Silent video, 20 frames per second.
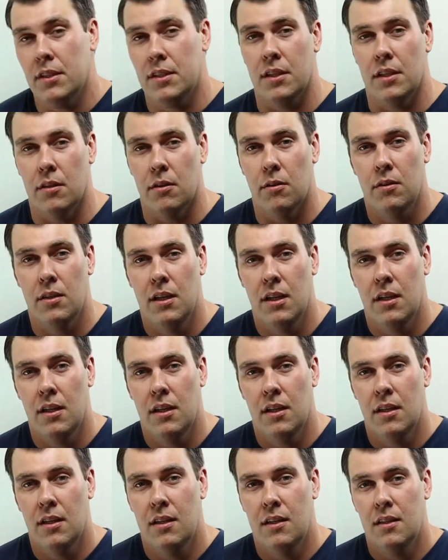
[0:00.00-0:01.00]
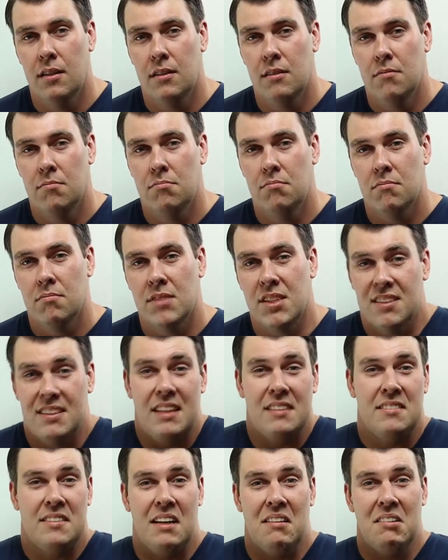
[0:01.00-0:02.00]
do. Does
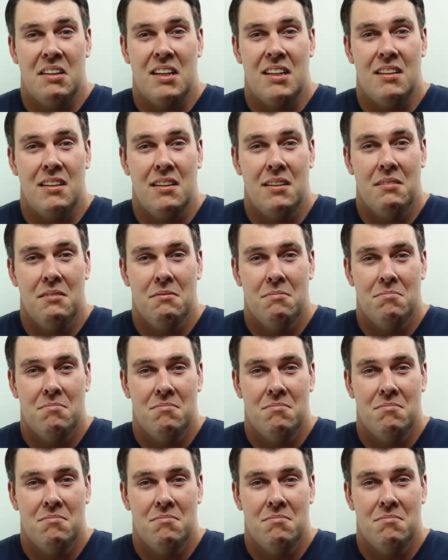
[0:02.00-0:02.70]
that sound good to you?